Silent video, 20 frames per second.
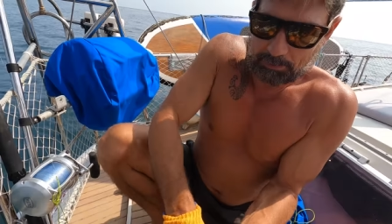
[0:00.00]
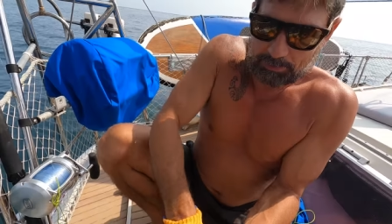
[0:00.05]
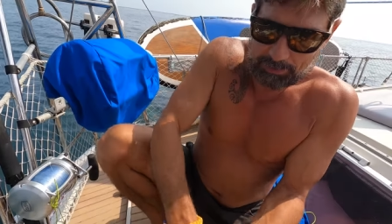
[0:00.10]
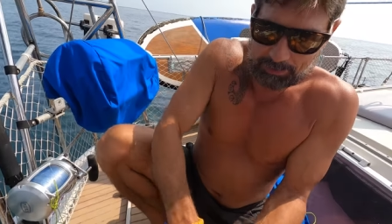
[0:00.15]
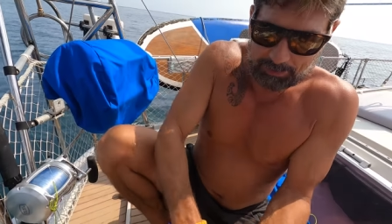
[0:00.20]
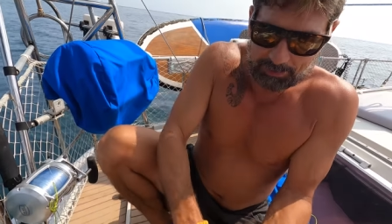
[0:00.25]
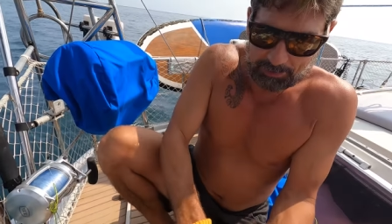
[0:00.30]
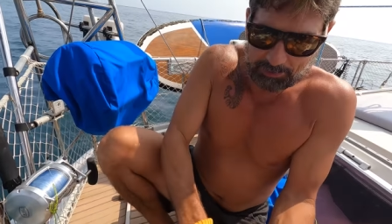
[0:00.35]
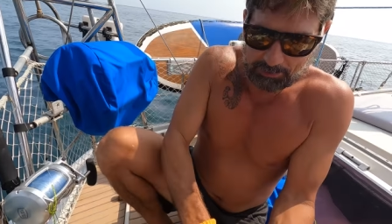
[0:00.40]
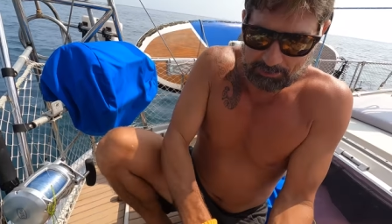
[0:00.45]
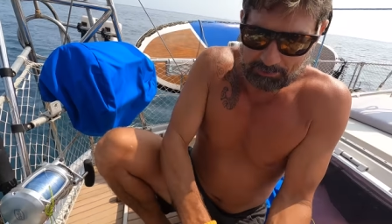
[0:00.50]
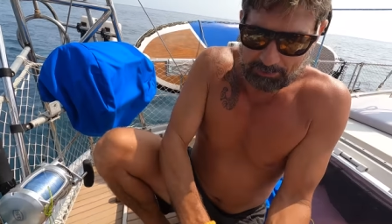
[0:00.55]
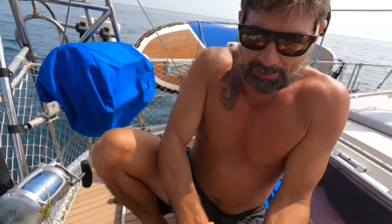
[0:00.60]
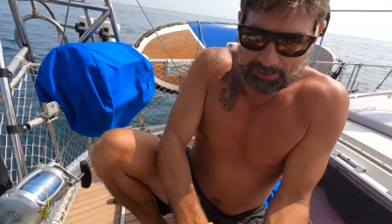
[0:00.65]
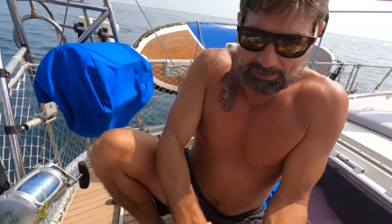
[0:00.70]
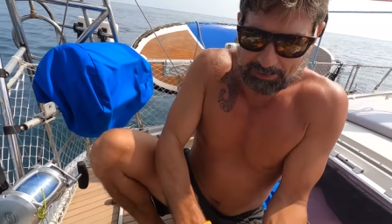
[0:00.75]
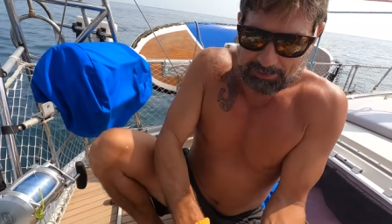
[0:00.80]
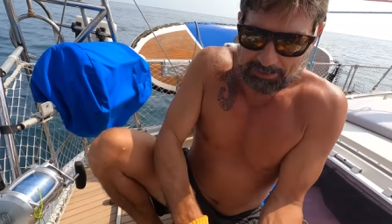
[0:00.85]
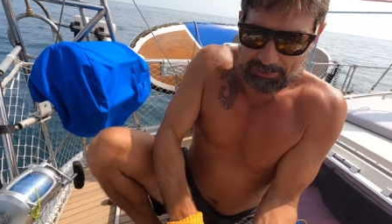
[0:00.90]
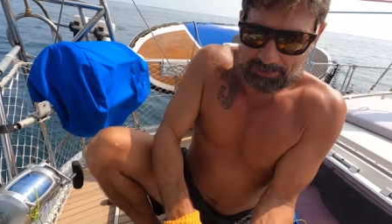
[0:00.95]
prepare
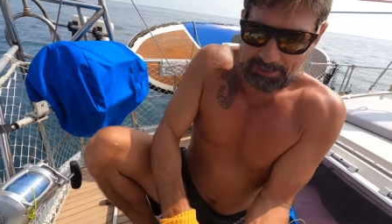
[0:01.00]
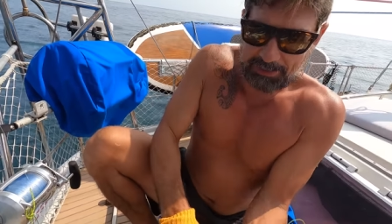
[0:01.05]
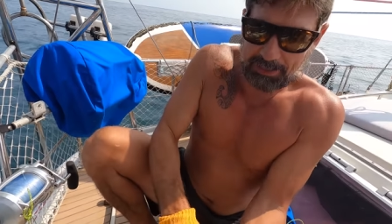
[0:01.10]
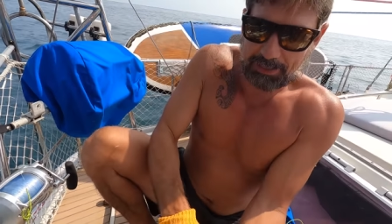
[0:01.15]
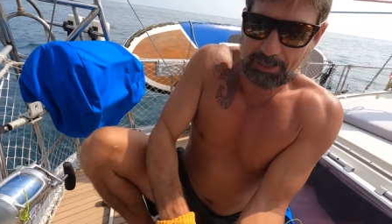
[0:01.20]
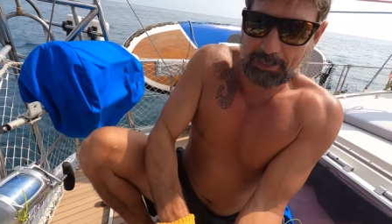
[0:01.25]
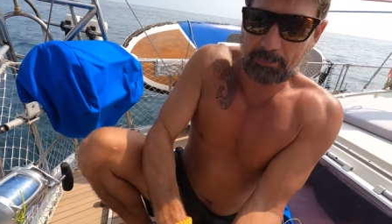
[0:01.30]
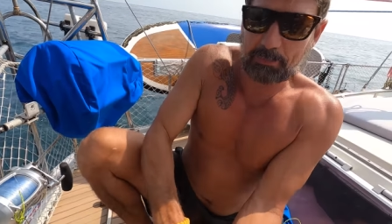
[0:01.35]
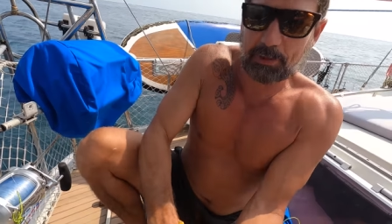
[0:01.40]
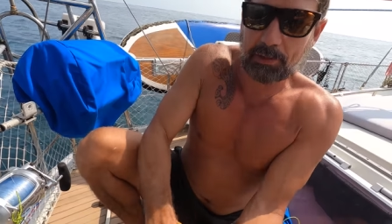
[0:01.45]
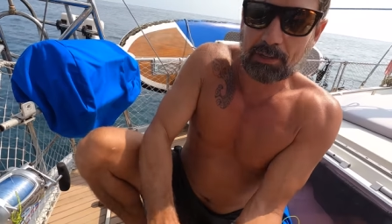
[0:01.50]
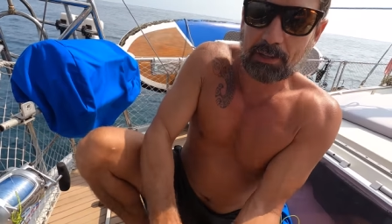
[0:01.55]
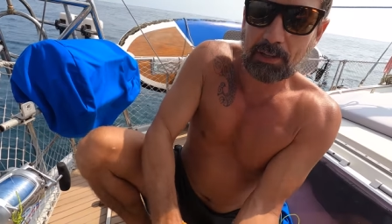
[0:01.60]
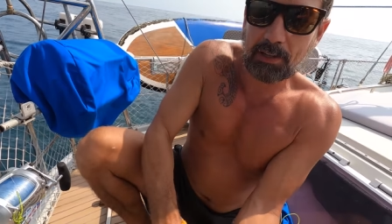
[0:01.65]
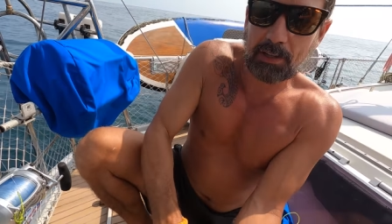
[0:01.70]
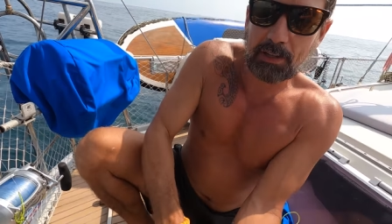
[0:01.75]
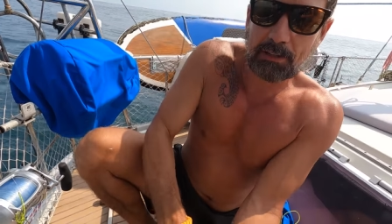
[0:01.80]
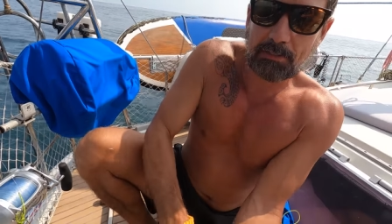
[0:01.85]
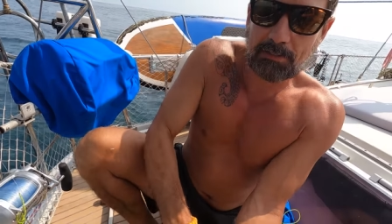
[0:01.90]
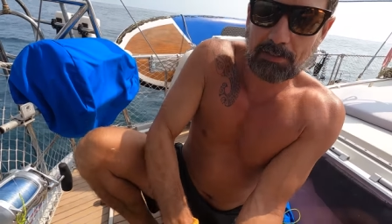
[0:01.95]
right this time. Put
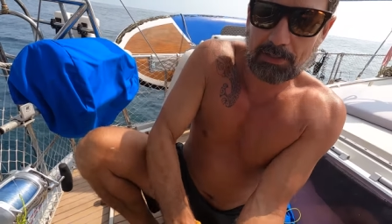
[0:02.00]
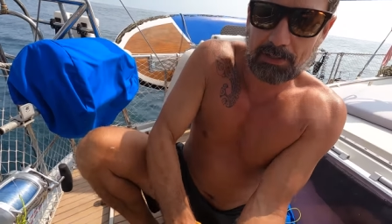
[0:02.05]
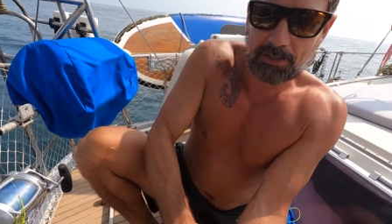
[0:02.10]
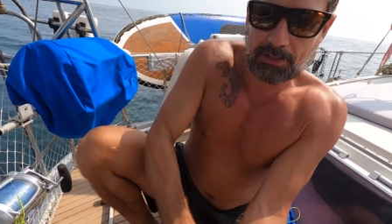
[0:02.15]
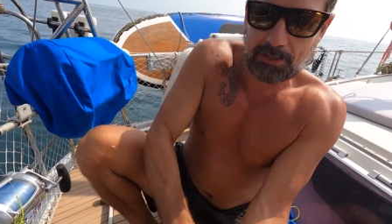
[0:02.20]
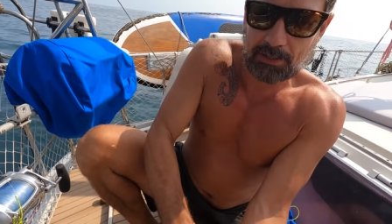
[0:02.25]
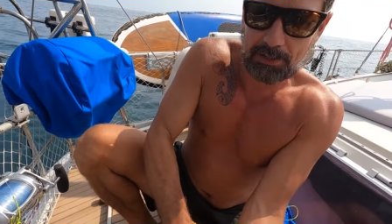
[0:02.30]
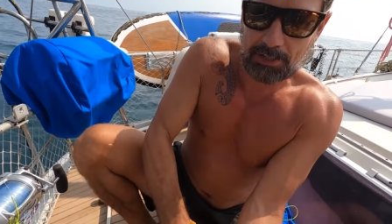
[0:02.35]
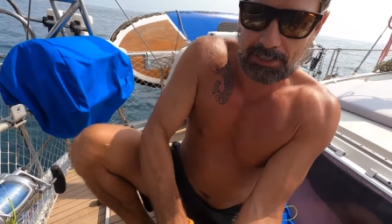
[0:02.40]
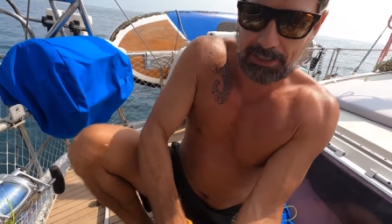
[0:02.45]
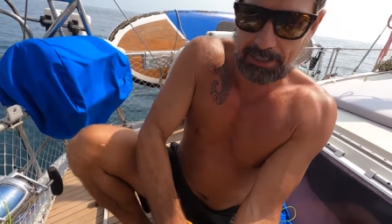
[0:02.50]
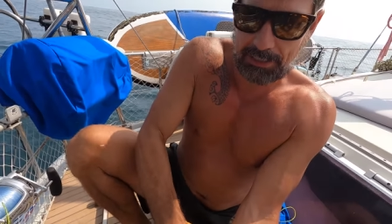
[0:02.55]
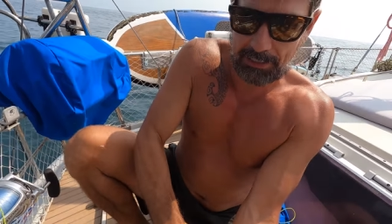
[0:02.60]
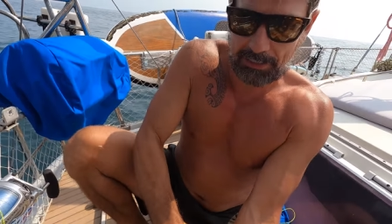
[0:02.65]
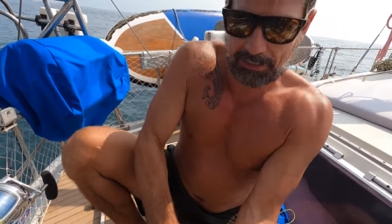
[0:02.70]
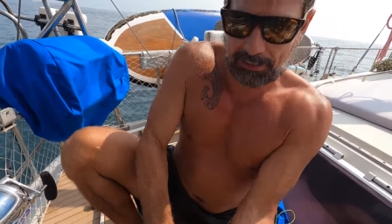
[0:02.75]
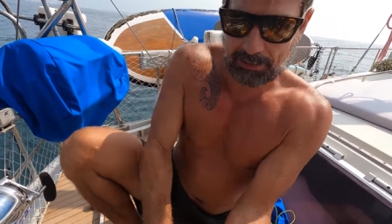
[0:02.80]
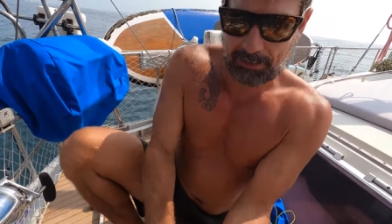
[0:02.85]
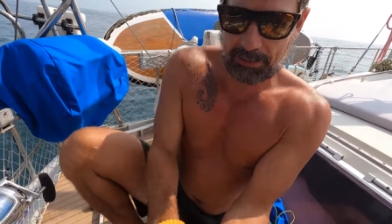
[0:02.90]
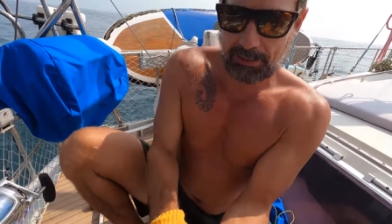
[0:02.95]
gloves
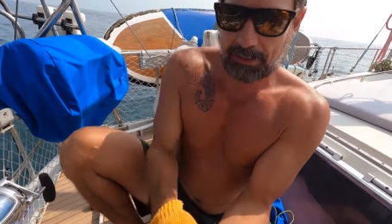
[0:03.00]
on.